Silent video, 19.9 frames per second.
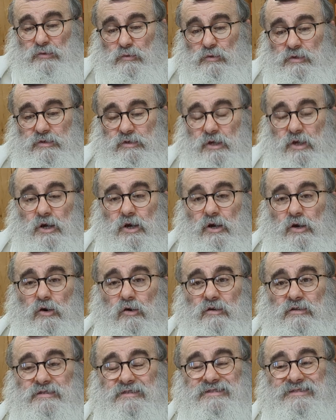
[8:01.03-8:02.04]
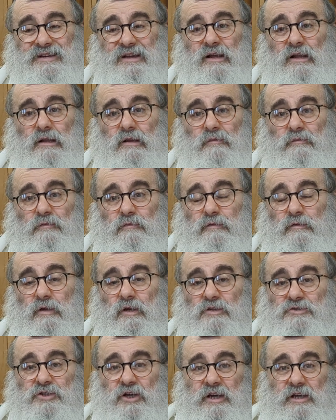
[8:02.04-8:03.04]
do it herself,
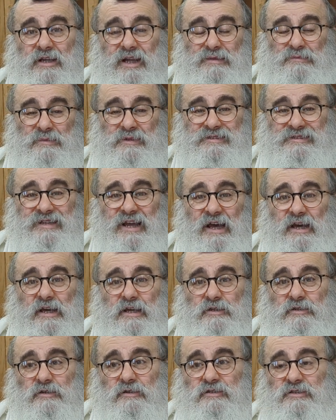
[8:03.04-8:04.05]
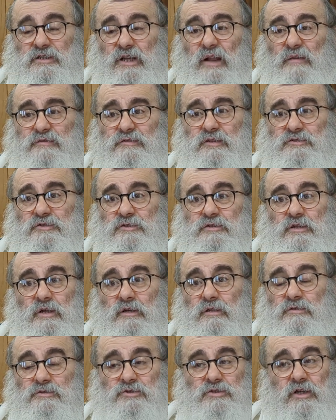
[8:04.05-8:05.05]
she cannot masakin herself such a
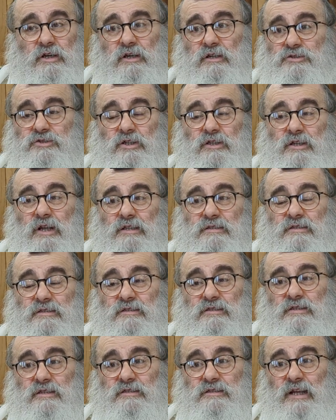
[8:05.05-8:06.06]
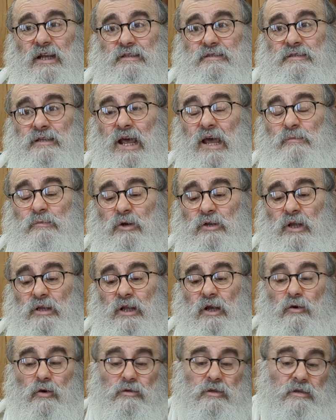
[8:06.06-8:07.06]
thing. She, she not, she's not Nemon, and
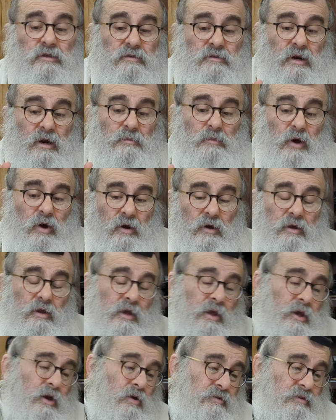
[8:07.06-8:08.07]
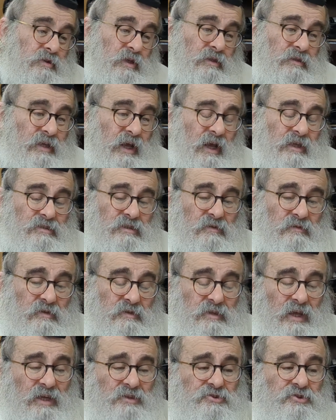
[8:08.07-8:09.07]
according to the Ramah, according to the Taz, even
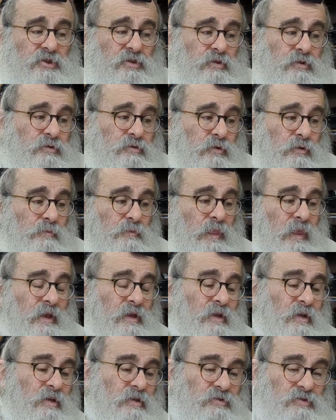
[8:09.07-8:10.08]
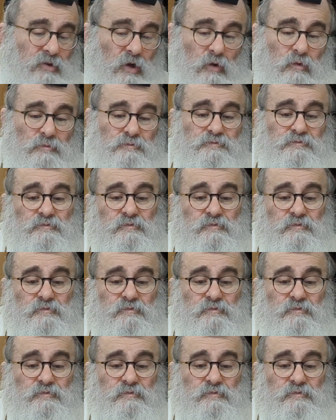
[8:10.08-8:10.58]
that she could do. So,